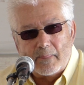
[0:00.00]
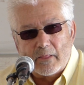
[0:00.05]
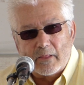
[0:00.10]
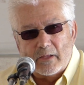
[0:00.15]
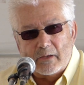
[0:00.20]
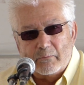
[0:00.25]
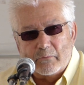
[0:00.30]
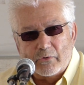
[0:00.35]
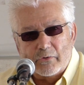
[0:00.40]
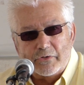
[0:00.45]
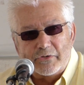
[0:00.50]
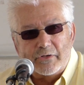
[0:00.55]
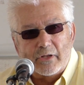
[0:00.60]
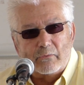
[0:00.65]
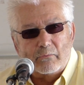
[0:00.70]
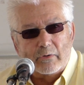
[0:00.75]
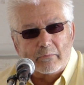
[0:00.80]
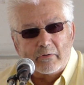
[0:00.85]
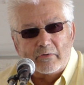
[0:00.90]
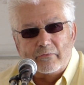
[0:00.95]
They emerged
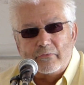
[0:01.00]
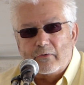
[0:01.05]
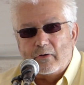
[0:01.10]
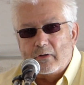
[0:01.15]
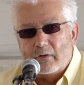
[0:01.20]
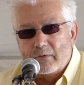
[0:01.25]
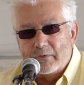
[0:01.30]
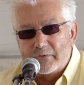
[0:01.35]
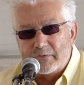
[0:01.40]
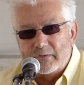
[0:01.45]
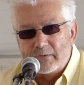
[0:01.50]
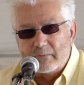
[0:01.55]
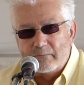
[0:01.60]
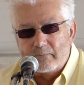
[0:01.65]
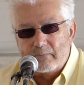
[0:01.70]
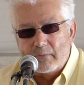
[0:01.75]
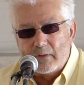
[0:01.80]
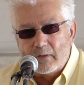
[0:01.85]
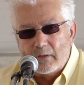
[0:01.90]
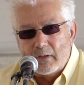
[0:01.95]
at Ribbon Falls.
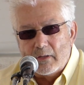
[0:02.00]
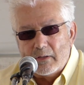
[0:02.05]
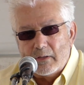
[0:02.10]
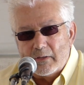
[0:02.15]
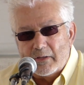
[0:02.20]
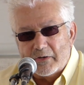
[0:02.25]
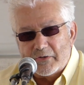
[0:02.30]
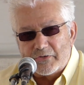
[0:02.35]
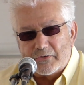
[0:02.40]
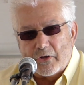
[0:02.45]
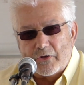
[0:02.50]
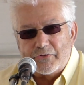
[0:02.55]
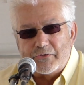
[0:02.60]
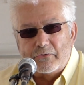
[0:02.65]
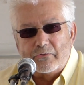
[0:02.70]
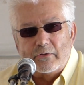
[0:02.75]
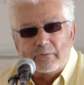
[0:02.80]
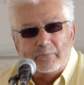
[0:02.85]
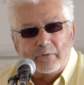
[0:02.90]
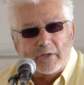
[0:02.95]
It is
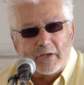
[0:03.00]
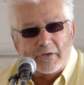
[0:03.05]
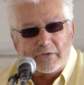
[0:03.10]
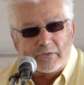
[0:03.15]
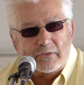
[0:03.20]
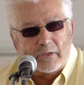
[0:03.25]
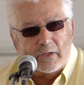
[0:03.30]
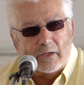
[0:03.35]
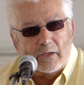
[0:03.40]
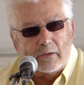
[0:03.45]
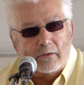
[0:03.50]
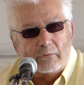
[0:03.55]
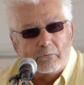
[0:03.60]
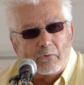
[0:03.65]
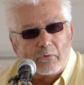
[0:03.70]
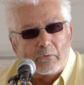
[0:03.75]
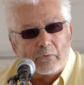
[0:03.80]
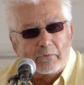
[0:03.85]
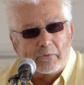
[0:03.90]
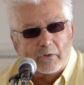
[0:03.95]
also the place the
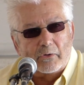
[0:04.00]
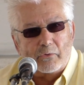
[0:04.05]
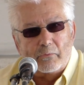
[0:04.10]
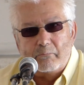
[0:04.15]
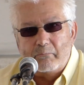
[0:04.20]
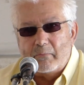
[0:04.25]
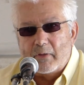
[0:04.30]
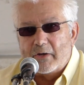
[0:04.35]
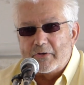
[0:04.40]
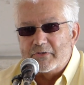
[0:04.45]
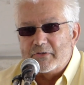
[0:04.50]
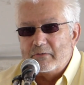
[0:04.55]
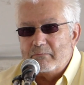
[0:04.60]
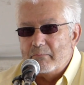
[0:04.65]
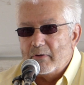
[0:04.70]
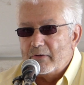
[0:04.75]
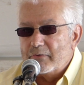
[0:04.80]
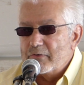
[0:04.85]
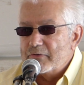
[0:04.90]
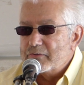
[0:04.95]
medicine
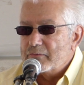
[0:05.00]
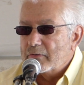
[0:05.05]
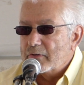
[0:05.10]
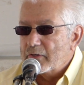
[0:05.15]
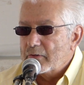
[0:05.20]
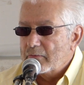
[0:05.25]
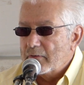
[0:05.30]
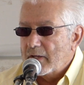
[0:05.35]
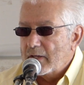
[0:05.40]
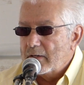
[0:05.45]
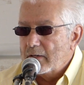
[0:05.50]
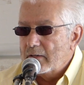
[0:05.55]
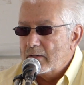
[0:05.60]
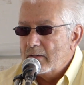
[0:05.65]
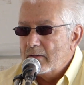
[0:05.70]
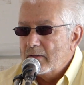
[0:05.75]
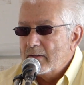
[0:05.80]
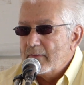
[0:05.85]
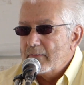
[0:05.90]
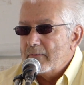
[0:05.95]
bundles were created,
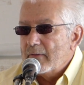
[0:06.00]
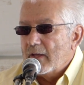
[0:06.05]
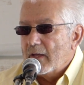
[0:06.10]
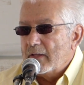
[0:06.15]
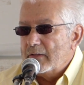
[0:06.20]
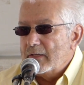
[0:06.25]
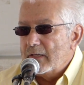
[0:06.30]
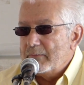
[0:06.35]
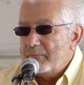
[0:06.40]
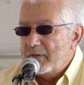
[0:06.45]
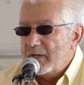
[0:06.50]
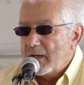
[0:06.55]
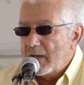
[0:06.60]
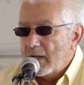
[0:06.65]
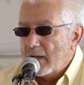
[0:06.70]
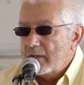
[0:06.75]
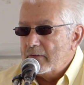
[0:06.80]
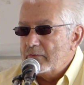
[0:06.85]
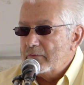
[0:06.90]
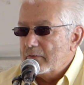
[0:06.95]
and they
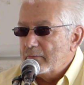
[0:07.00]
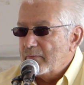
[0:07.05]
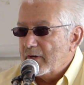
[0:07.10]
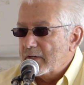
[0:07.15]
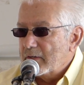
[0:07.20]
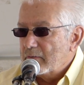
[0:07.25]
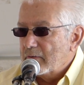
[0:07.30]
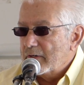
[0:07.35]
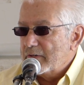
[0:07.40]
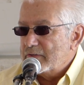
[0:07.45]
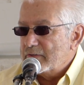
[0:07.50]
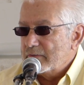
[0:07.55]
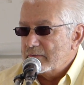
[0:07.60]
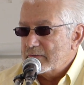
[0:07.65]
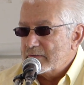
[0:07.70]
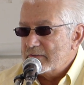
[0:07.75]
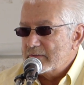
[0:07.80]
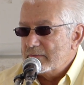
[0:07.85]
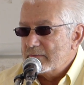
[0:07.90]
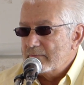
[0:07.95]
began their
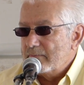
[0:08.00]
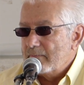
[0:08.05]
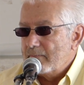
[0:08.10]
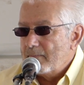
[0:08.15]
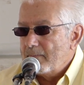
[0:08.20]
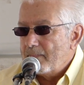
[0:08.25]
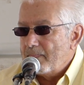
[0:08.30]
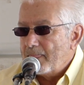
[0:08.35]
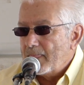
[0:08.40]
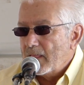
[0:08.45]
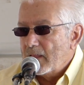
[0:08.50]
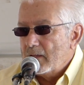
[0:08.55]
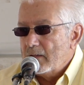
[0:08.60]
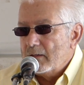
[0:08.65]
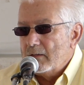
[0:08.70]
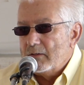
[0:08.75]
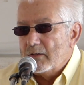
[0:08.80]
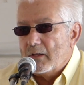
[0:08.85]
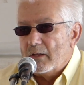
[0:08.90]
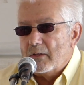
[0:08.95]
migrations.
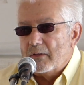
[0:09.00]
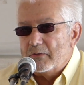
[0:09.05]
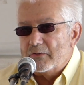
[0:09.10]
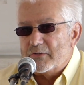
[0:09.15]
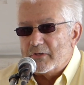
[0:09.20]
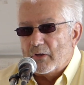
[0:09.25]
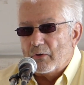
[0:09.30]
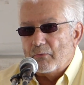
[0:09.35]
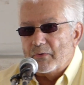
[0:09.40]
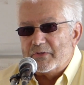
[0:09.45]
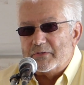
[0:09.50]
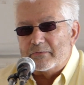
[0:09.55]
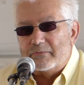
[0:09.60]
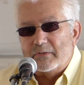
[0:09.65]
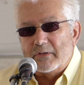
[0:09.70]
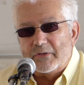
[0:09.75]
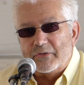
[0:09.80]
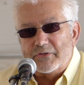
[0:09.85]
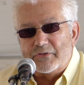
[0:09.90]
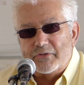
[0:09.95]
So
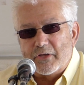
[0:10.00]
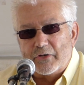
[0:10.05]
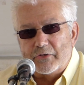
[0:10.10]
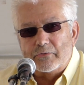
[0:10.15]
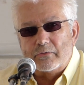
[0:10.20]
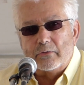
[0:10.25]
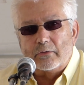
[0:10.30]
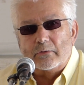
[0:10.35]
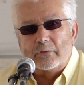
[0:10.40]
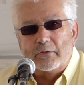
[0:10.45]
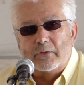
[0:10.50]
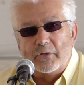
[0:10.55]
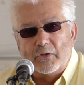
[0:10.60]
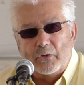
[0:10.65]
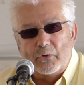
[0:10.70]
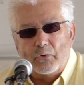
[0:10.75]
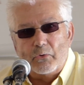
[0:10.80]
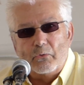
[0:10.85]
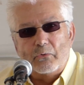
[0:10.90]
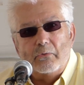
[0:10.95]
it's central
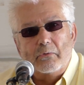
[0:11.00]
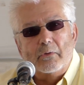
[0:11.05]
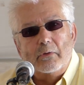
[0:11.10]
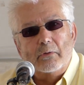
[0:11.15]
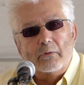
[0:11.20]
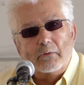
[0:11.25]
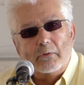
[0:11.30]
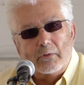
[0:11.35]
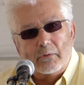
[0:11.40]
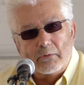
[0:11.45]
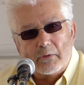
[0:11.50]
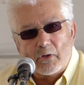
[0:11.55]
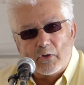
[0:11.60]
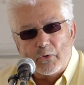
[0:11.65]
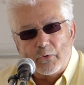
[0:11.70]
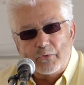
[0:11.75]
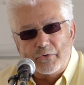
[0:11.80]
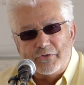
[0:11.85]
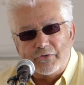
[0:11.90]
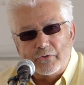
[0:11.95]
to
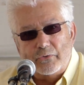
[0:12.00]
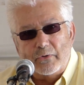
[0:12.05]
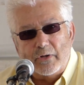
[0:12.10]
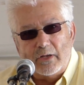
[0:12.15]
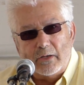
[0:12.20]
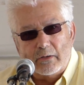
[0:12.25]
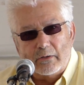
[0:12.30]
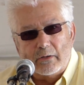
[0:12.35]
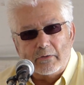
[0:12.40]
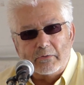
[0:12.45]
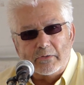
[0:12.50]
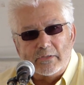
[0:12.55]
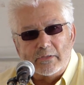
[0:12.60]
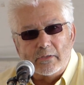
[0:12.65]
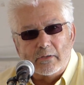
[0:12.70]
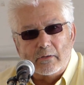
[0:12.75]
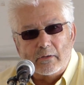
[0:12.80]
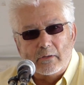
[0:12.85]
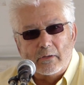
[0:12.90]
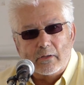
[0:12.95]
who Zuni
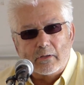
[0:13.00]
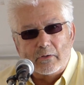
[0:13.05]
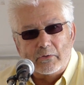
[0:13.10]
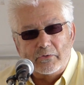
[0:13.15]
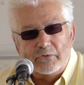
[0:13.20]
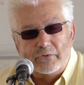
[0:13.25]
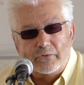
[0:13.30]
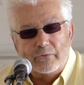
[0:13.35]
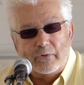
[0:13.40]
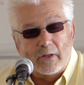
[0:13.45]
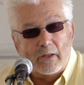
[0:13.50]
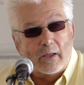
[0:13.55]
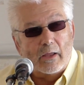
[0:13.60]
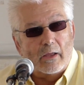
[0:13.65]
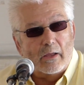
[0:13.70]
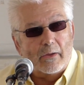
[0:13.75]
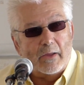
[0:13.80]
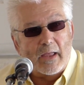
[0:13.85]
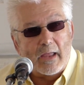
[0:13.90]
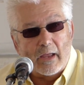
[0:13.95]
is
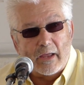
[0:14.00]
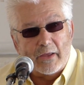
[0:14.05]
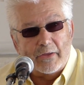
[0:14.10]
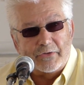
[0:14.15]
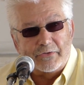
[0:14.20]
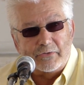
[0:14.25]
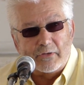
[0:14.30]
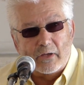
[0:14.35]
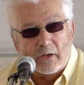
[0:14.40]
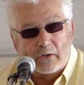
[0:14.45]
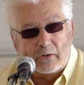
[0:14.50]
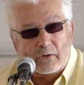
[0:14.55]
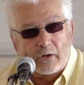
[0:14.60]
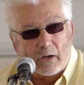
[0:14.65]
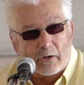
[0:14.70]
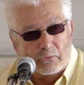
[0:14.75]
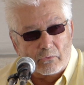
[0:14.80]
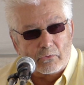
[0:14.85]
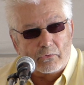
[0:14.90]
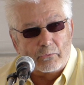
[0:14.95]
as
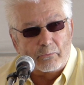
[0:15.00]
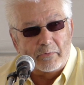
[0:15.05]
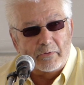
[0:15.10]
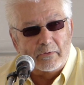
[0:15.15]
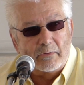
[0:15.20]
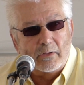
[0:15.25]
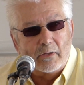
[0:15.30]
a group.